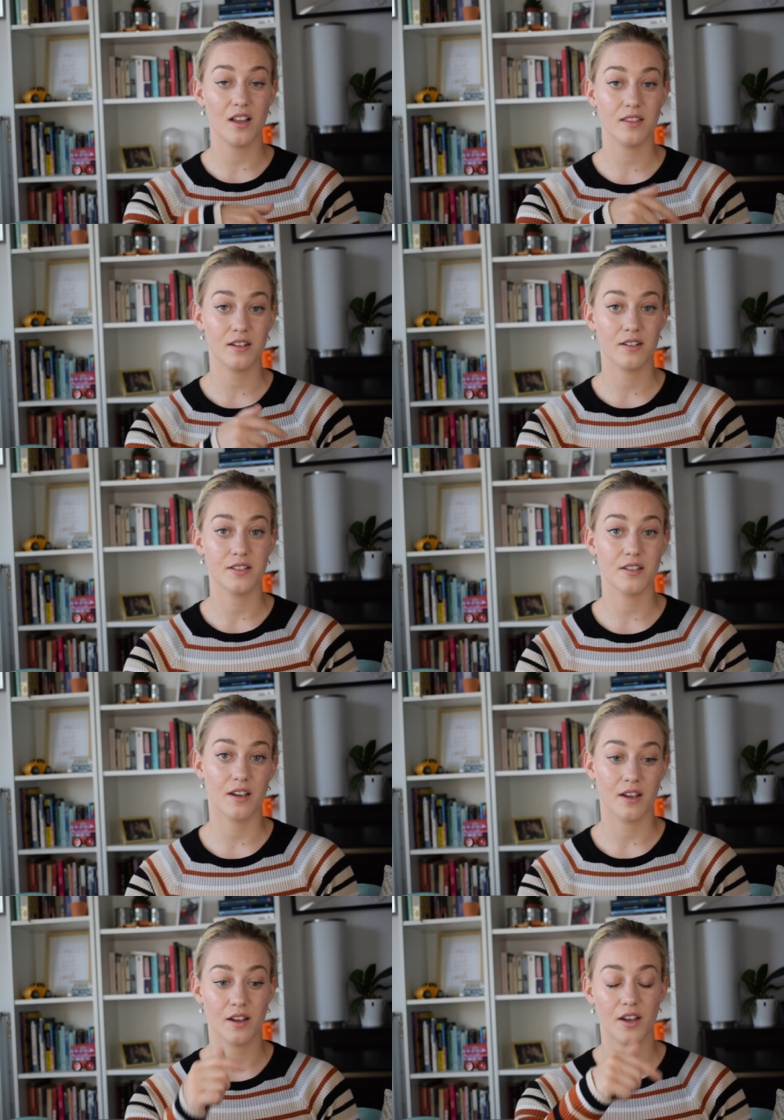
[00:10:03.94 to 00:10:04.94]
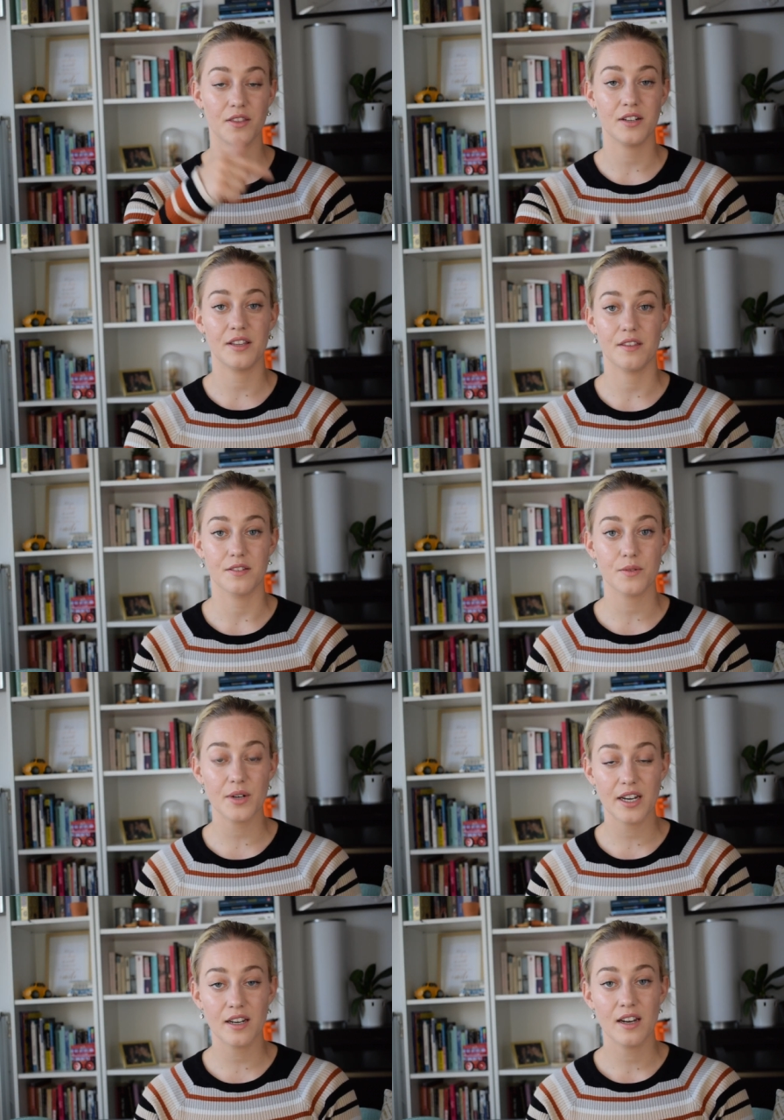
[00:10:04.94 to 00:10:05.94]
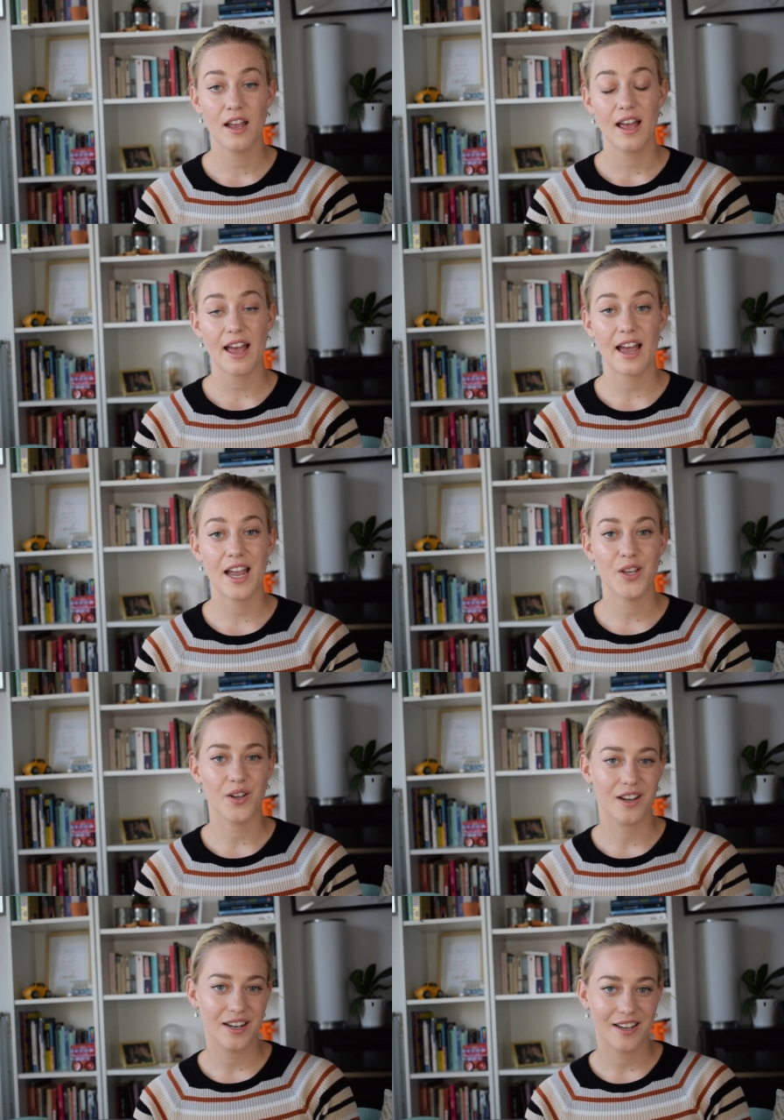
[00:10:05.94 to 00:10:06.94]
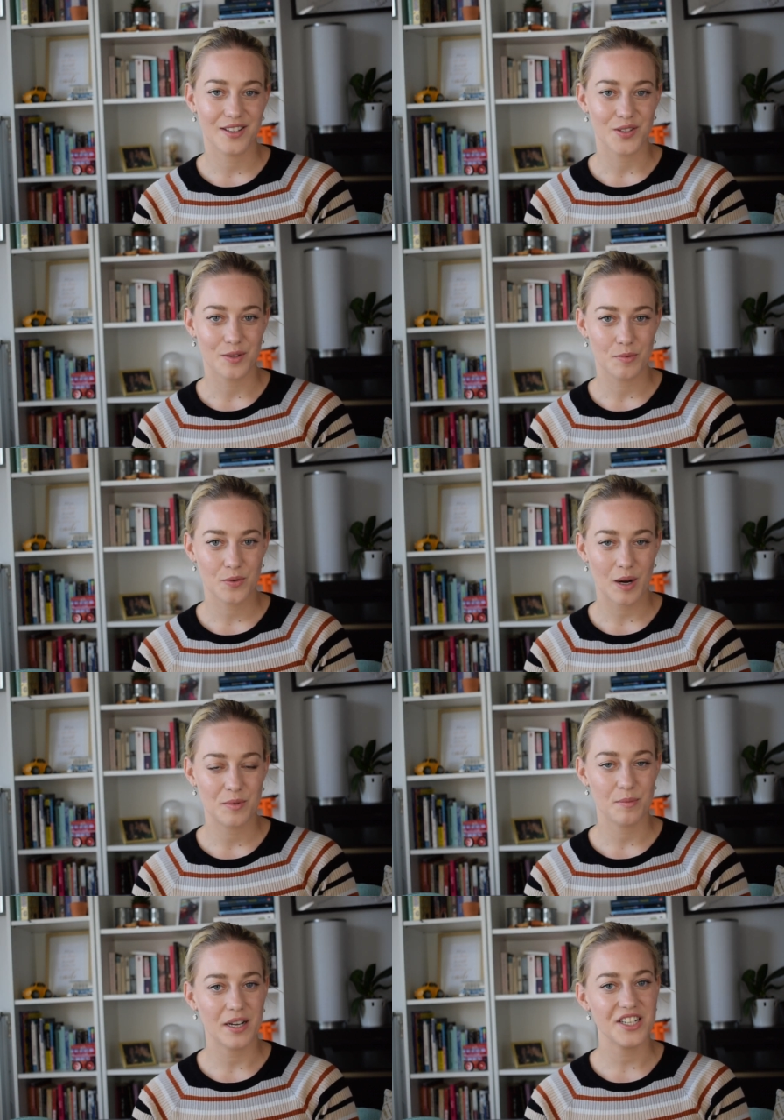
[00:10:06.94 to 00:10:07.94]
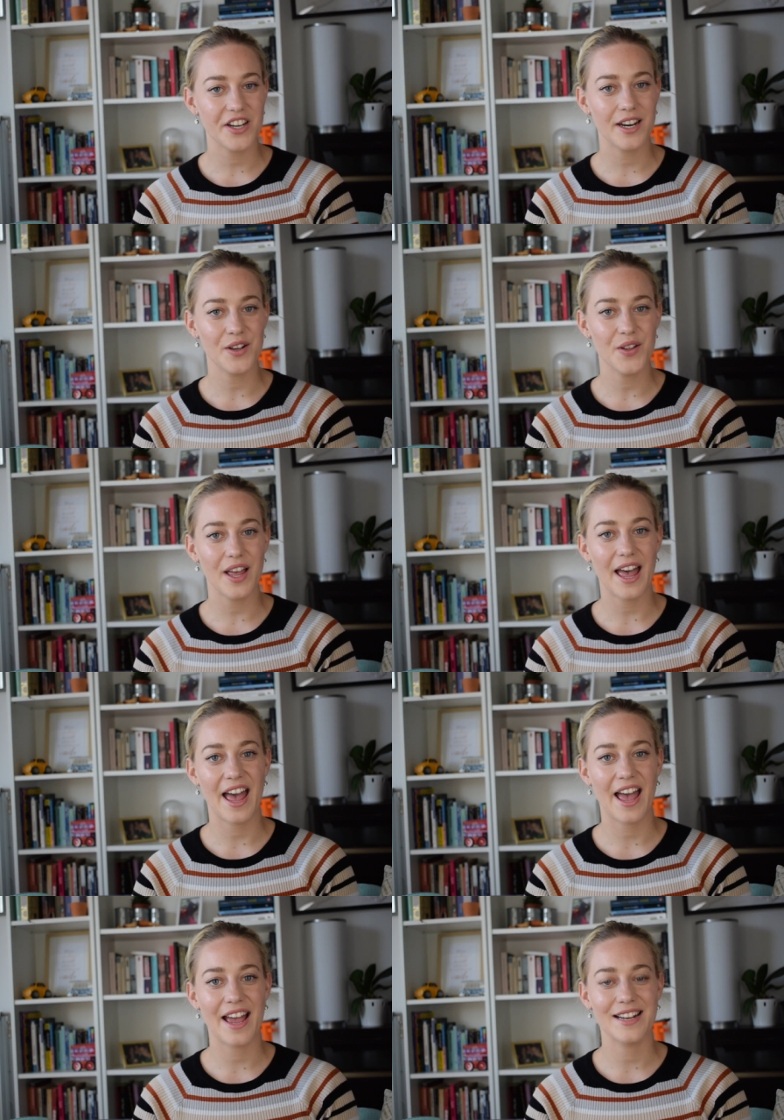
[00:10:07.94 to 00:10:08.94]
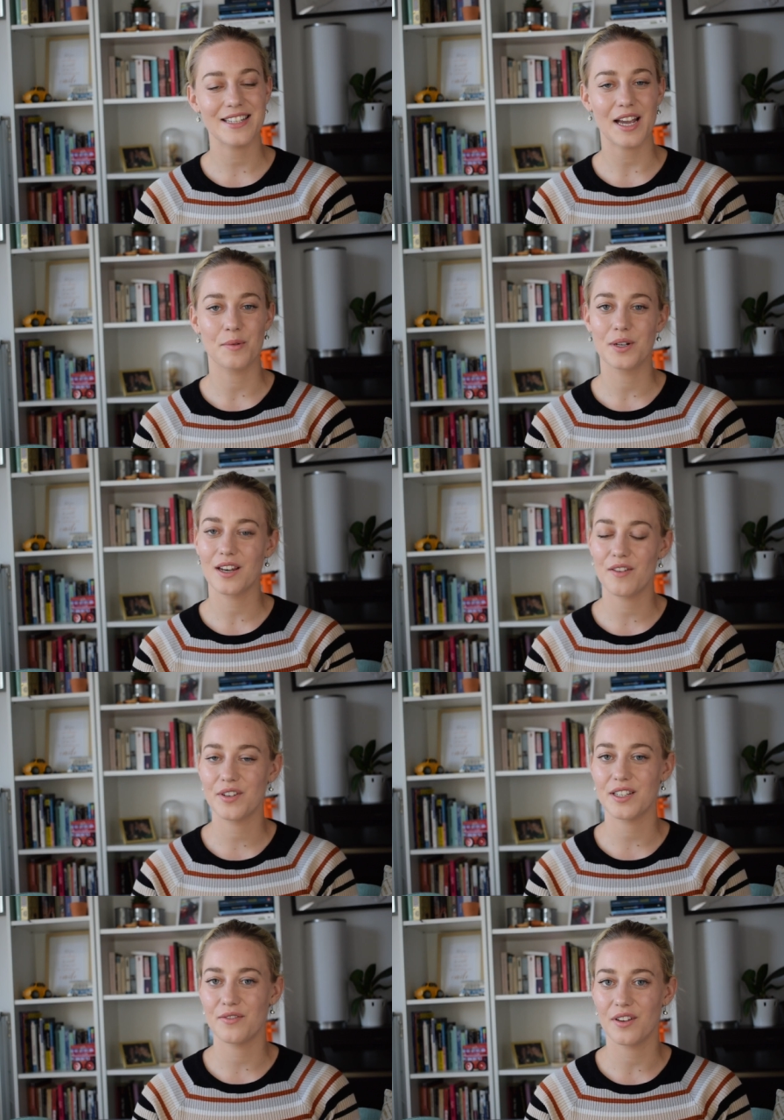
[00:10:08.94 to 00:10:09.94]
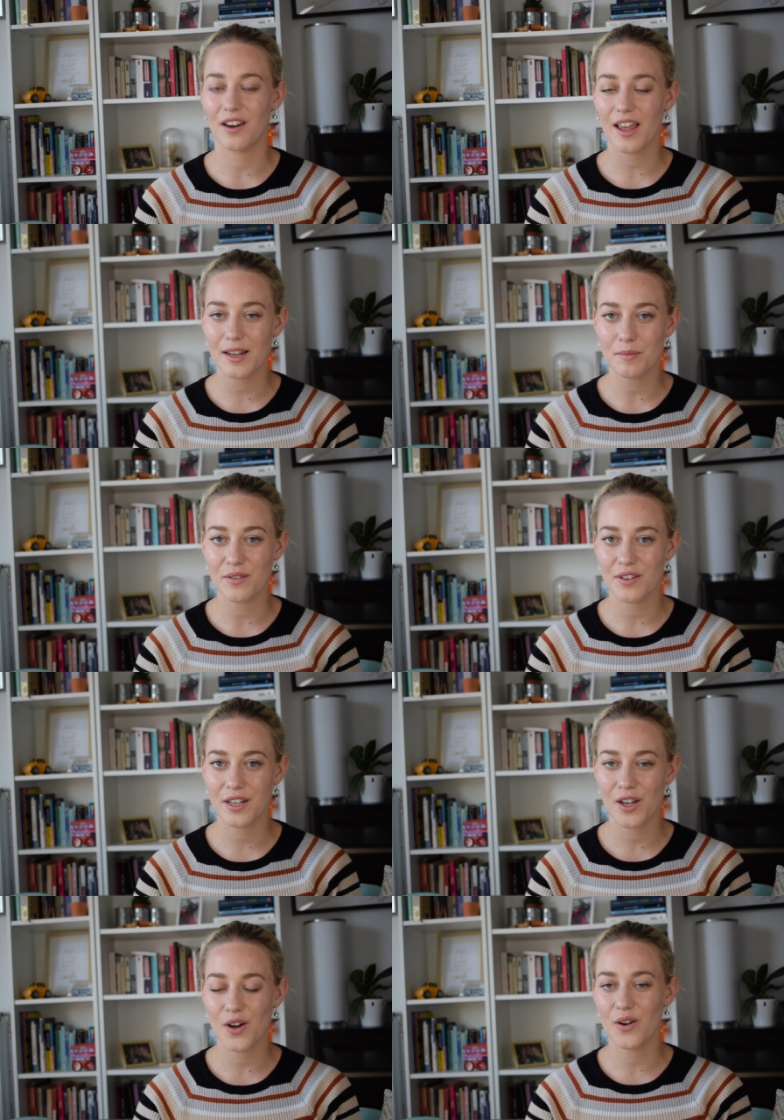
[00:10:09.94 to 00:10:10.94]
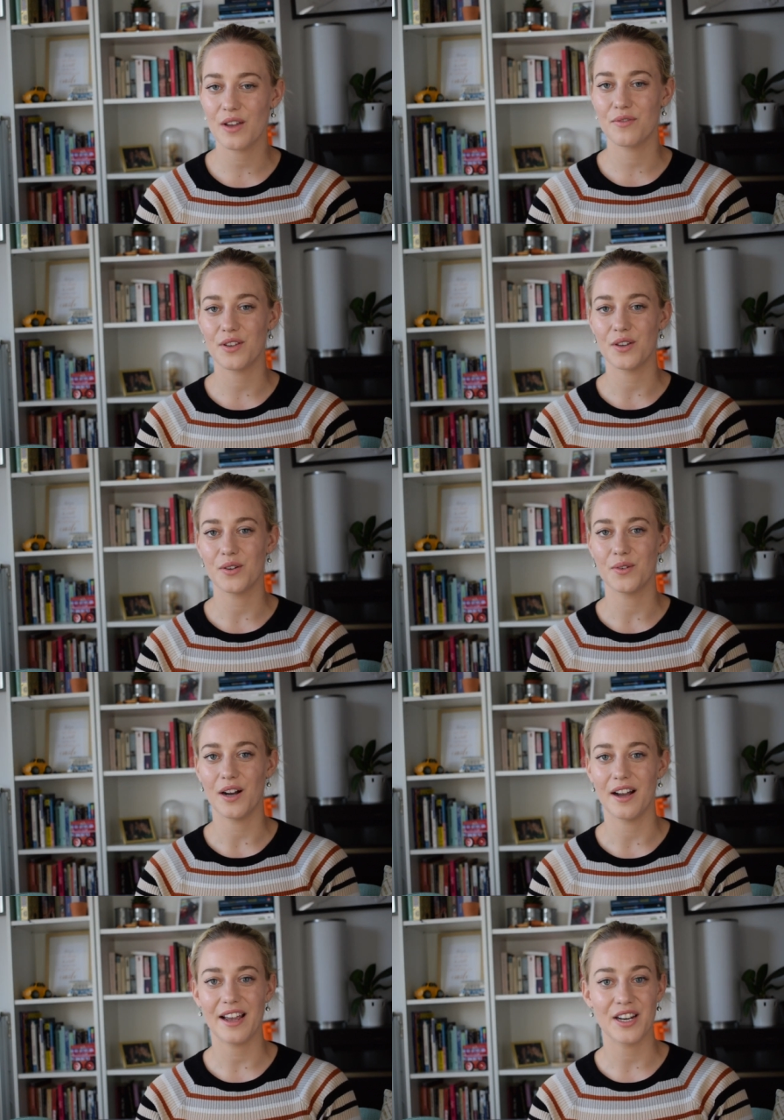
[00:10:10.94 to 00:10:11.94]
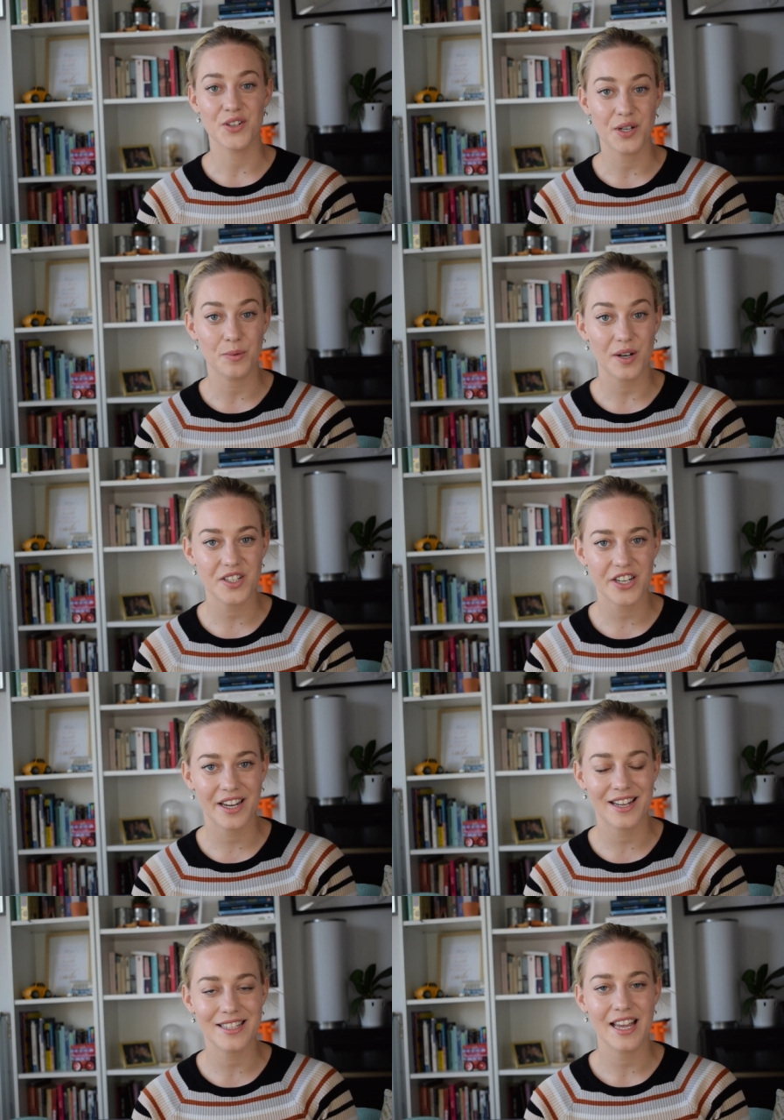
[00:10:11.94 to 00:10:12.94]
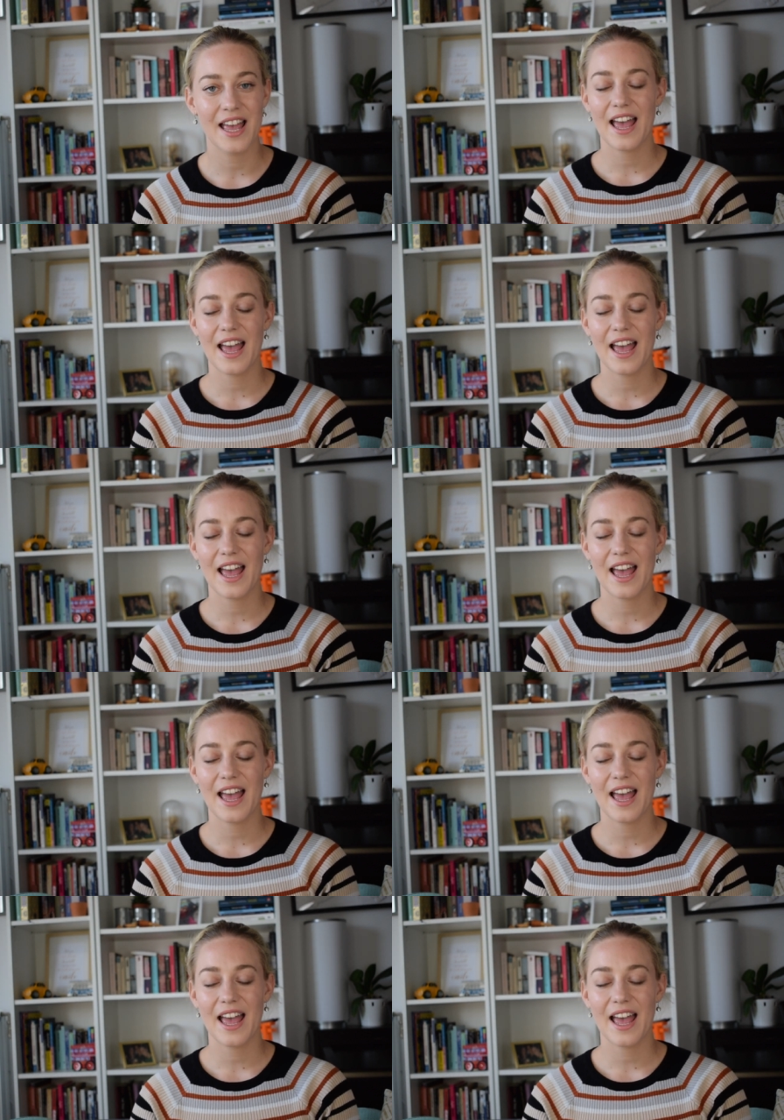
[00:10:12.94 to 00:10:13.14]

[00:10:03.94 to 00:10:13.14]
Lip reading: under underneath the screen, and you can click it to subscribe to my channel. And I would love it if you liked my video, if you enjoyed watching it,